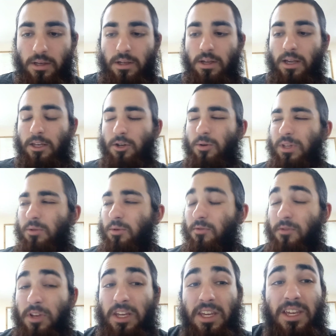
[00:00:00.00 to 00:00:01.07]
And,
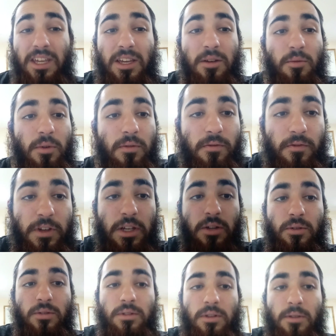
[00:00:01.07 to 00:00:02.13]
he
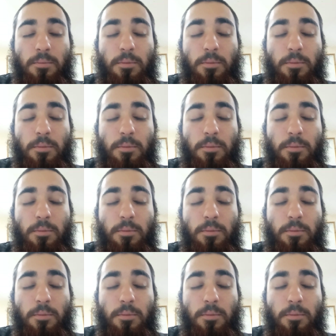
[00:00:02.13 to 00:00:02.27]
revealed the